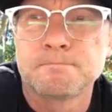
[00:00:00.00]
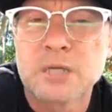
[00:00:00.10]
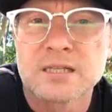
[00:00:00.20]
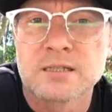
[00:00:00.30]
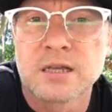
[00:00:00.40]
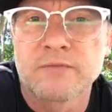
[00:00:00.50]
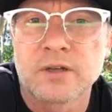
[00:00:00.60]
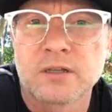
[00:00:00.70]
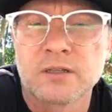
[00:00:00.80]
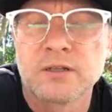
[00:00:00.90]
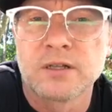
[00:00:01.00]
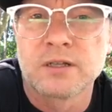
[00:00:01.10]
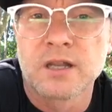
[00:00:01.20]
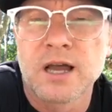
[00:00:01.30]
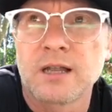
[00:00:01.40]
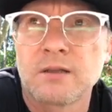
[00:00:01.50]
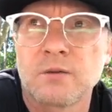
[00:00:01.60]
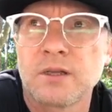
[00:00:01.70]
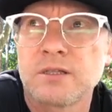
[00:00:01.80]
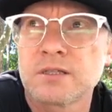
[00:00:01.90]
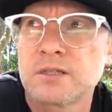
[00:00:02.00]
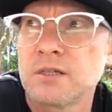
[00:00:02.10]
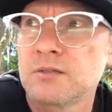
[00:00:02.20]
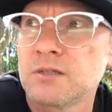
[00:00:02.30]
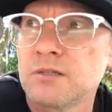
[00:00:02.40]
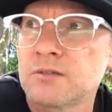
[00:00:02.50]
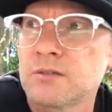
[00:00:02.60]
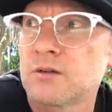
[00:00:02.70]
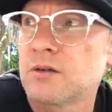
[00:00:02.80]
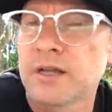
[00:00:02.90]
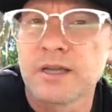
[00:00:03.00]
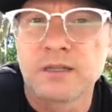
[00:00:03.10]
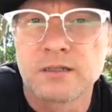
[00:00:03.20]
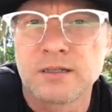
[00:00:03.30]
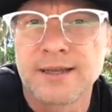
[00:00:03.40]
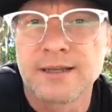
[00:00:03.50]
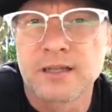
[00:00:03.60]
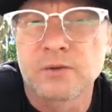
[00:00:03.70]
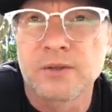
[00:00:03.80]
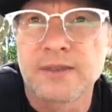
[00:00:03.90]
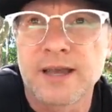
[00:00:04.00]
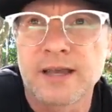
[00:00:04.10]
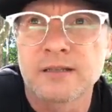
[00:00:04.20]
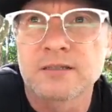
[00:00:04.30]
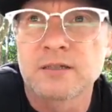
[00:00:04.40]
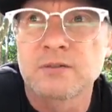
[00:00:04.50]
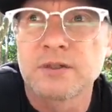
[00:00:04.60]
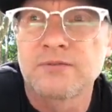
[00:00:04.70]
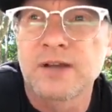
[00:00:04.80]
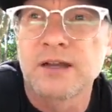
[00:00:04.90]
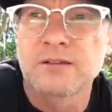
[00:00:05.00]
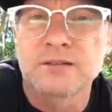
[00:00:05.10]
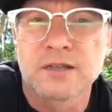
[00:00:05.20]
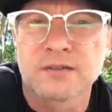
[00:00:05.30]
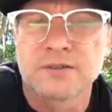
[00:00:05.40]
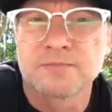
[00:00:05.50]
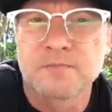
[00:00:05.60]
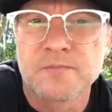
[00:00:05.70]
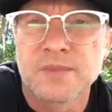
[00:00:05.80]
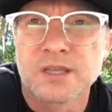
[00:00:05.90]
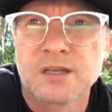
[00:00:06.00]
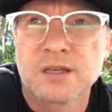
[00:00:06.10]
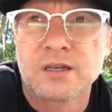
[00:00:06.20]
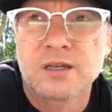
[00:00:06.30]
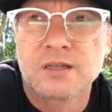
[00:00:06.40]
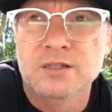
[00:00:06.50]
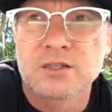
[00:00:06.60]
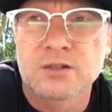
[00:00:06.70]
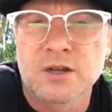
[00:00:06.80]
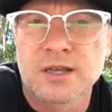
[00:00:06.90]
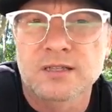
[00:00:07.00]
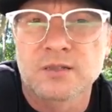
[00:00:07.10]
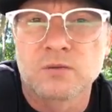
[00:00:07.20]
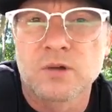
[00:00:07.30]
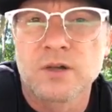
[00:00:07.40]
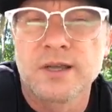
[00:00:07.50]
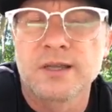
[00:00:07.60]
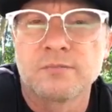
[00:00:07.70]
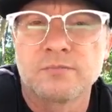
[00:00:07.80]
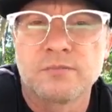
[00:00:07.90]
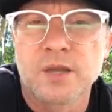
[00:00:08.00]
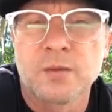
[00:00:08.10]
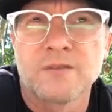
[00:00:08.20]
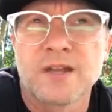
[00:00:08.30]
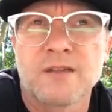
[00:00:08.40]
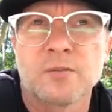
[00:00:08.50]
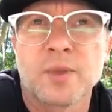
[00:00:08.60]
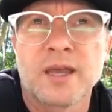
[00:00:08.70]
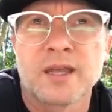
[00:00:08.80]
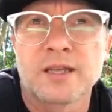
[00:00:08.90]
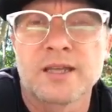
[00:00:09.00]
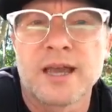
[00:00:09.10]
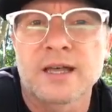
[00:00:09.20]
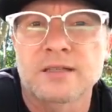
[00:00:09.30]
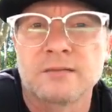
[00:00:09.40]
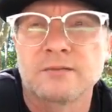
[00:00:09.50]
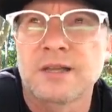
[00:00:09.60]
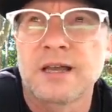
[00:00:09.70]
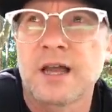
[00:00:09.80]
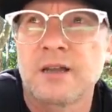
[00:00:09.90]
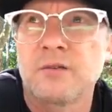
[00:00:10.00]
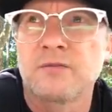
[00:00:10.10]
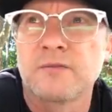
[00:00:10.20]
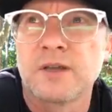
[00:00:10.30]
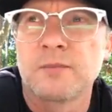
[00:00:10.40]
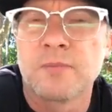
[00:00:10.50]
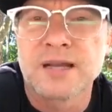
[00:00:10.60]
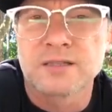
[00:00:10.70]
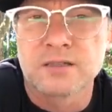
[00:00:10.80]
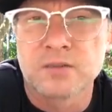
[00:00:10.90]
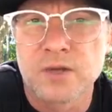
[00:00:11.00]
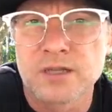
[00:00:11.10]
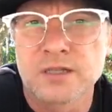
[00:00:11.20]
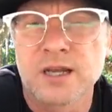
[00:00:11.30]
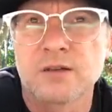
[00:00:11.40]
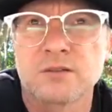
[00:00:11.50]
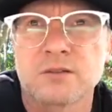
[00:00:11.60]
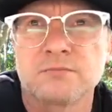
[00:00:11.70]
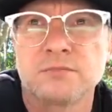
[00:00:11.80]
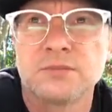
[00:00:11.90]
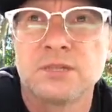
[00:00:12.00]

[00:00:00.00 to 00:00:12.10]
myself included, we just don't do so great dealing with that, and so we find ourselves stressed and worried, and maybe even having panic attacks. And I know in my situation, I was